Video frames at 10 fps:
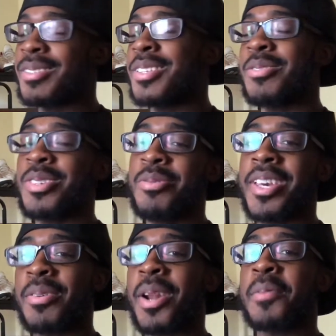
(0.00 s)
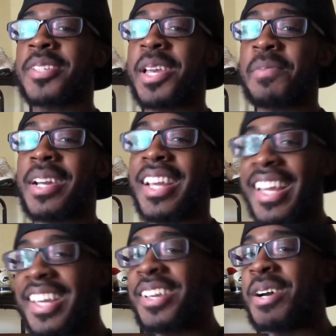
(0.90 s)
You, get what I'm saying, my nigga.
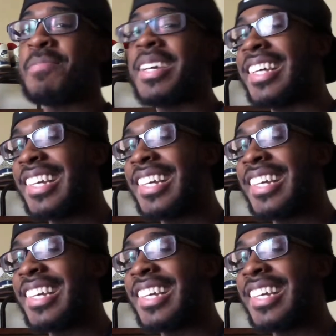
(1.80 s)
He come in,